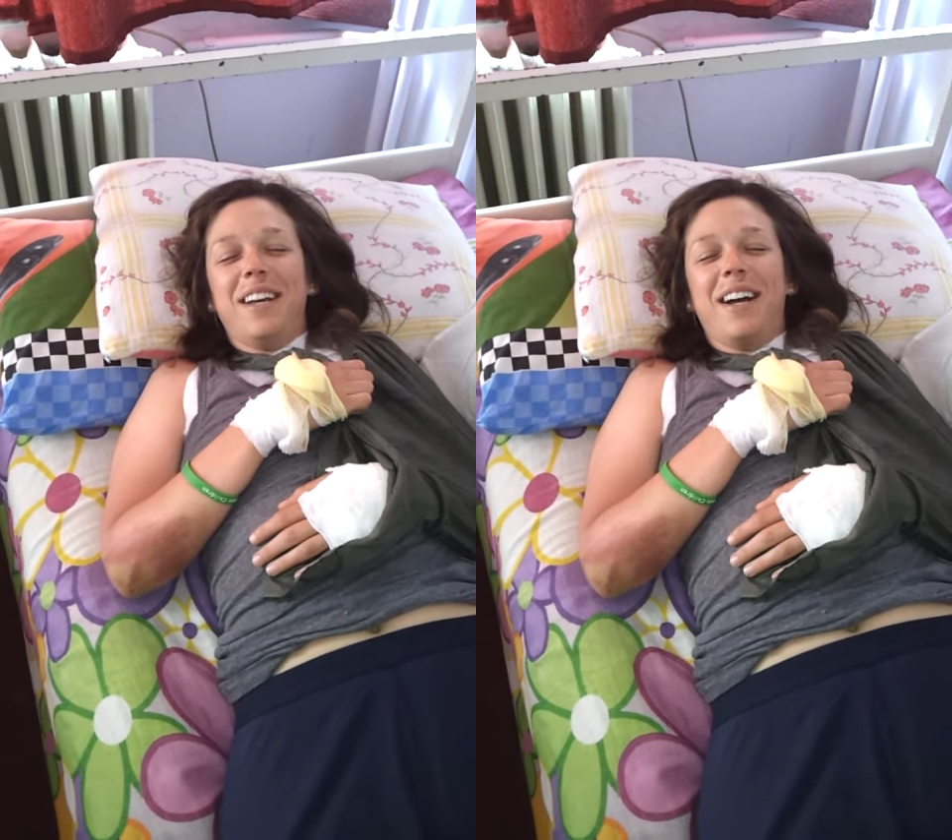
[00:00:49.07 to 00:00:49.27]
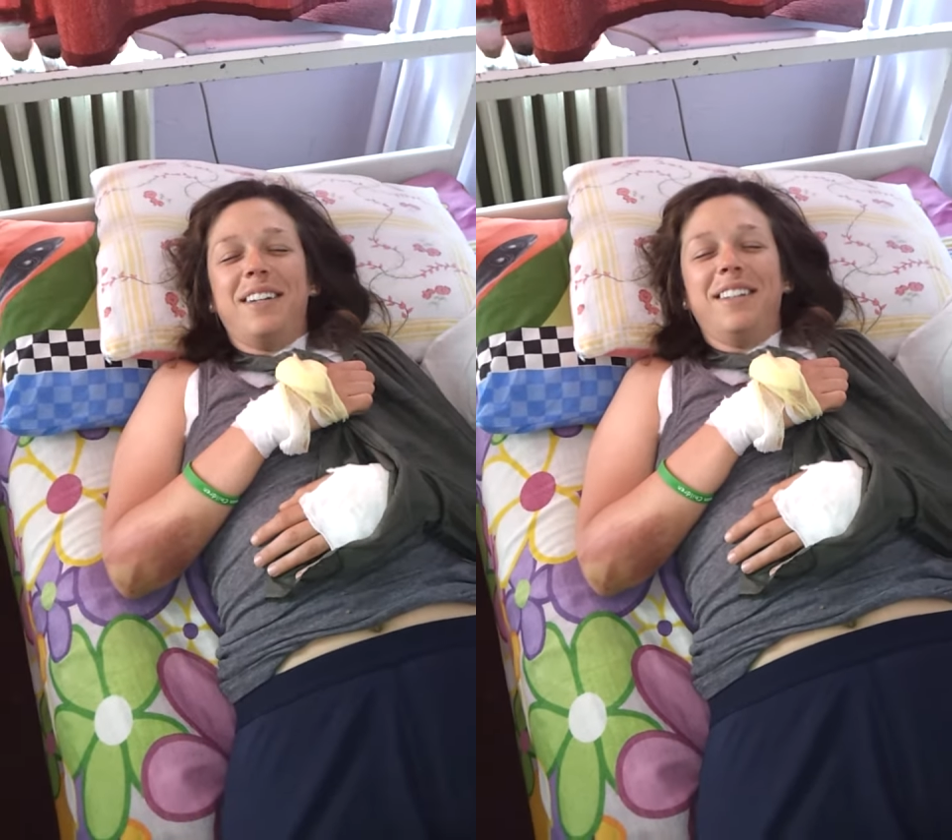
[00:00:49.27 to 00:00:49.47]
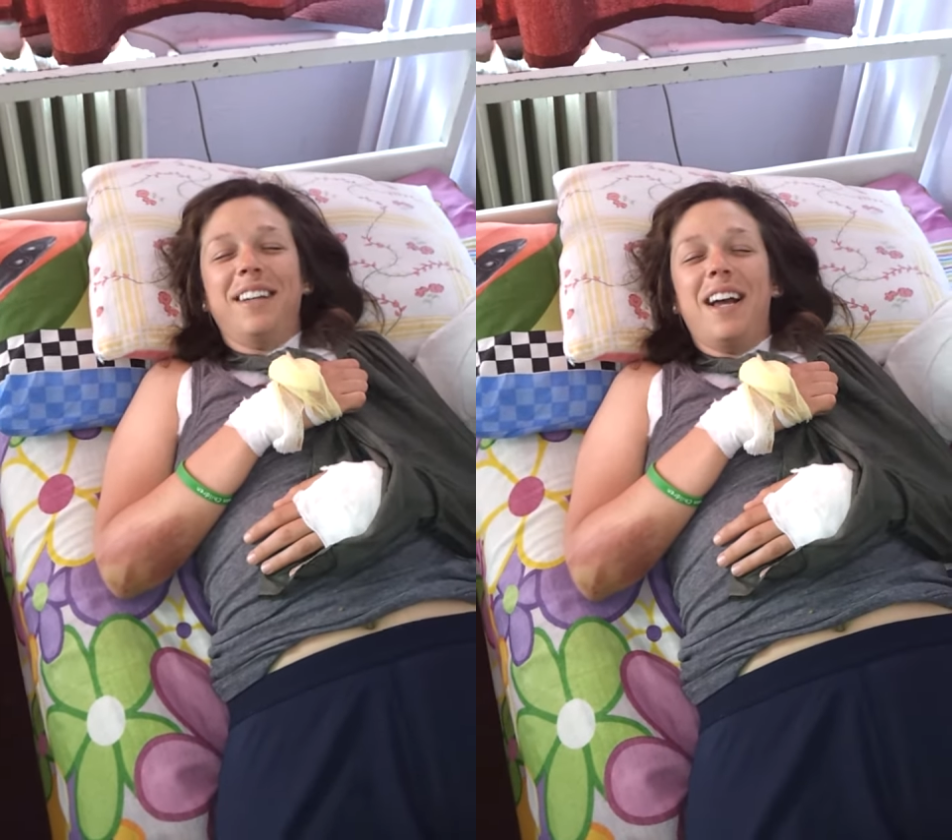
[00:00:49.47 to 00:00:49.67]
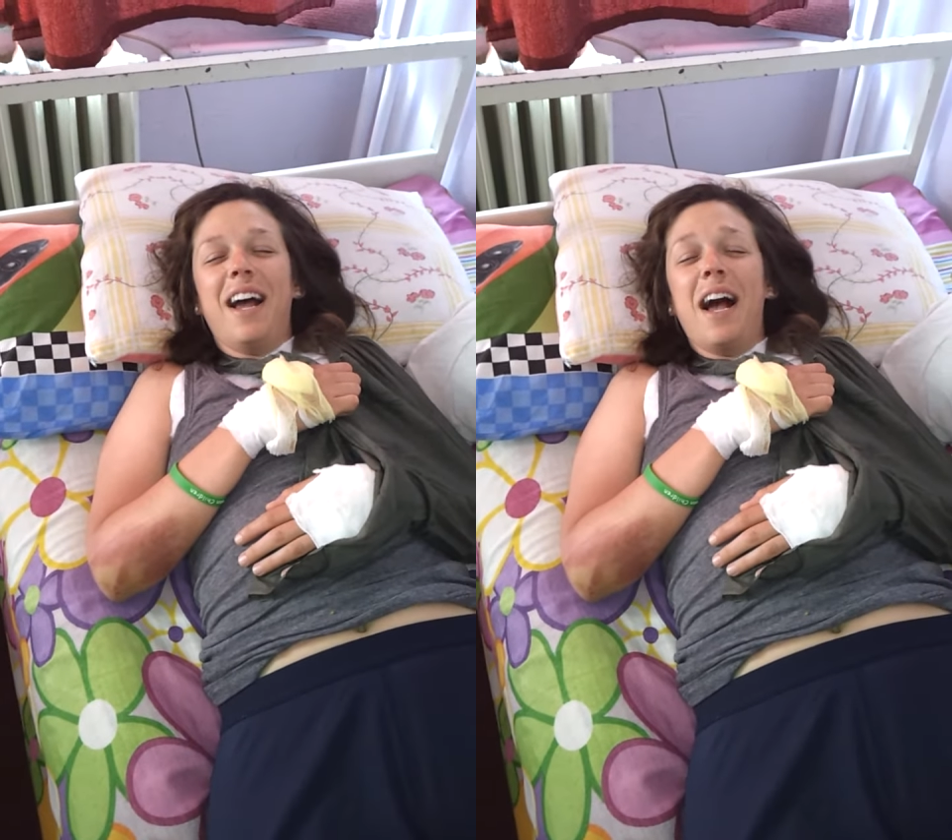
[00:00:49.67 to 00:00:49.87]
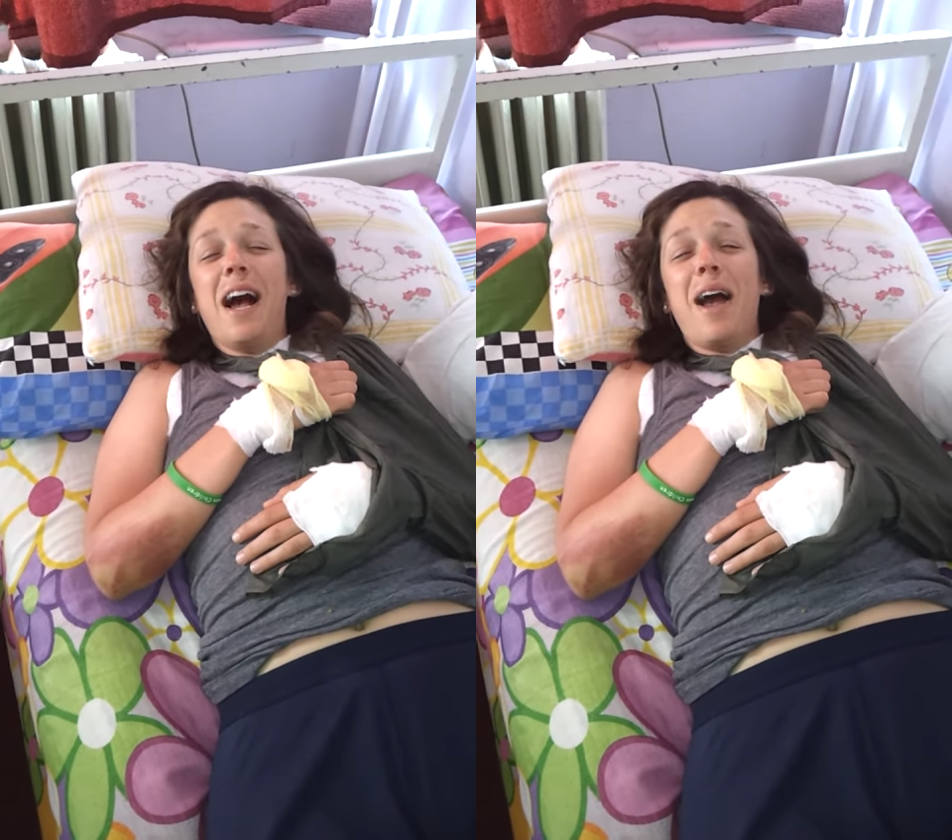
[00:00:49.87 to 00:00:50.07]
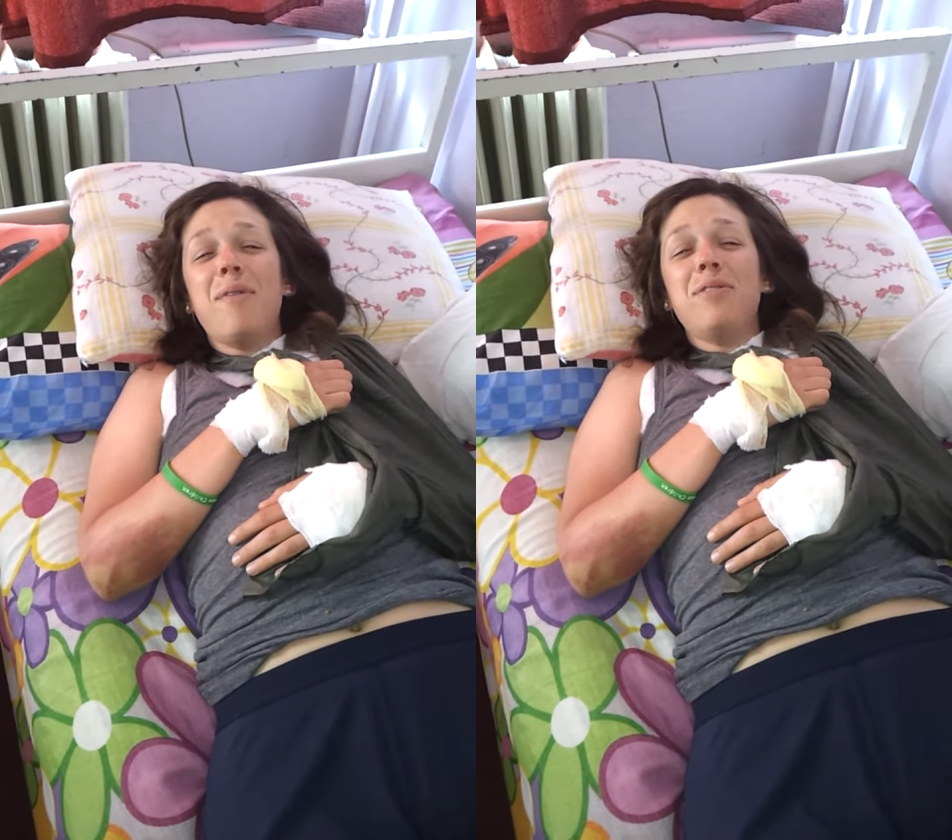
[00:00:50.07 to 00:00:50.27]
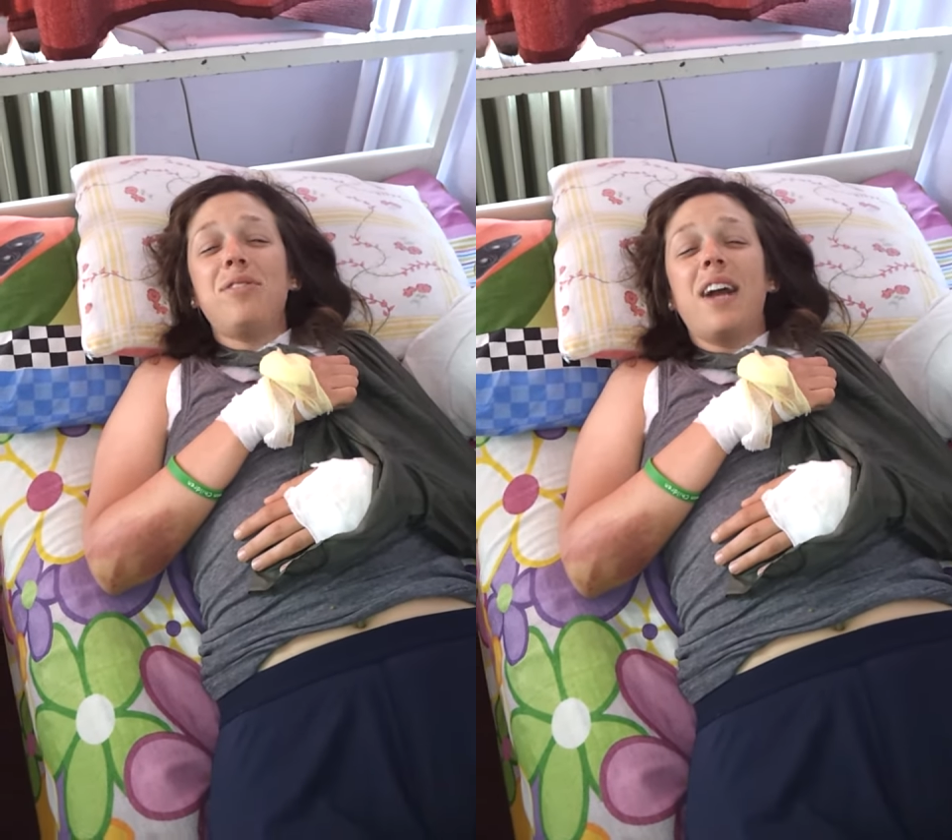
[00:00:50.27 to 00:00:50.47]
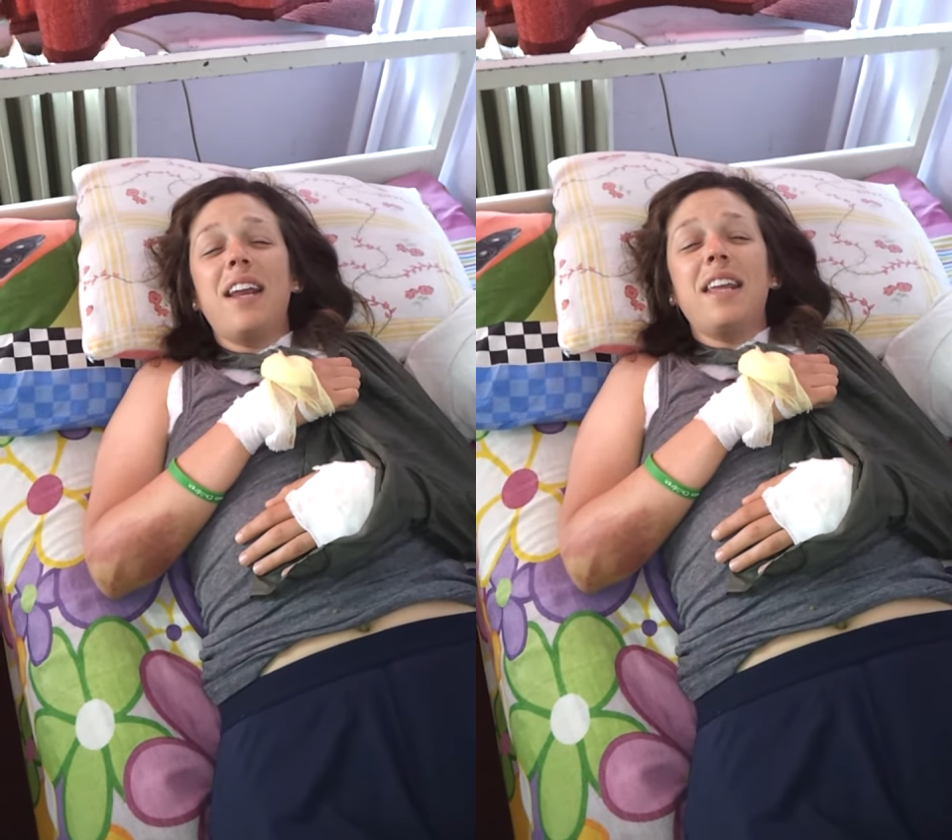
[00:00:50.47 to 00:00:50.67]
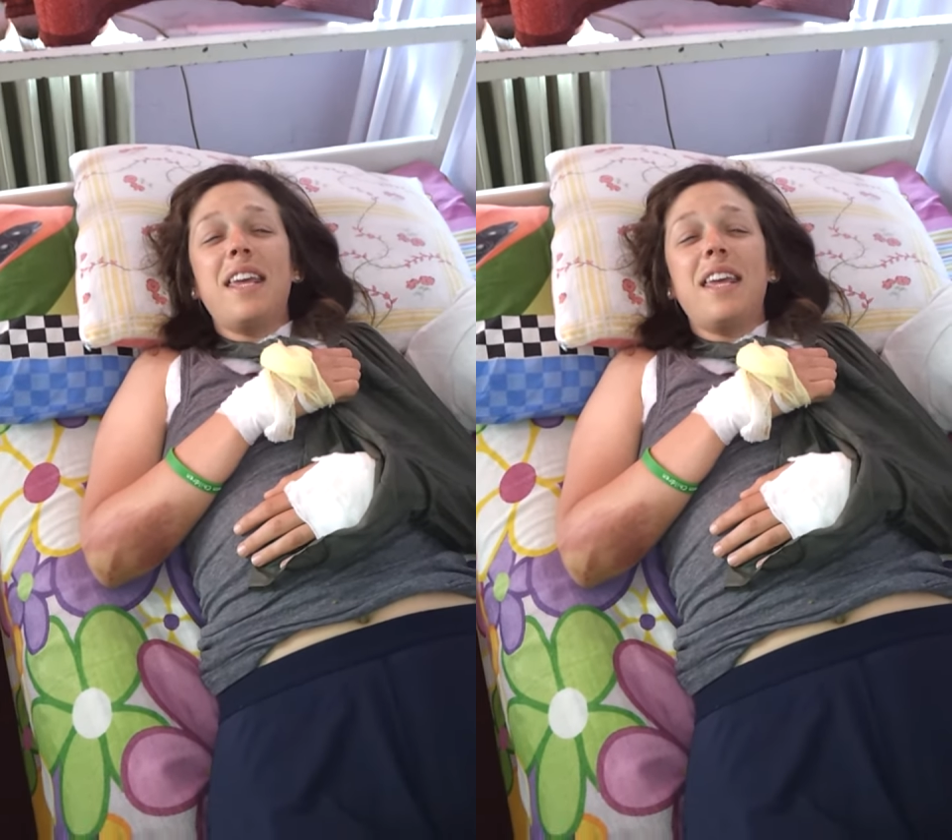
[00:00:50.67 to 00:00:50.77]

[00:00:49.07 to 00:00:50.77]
nah, I was trying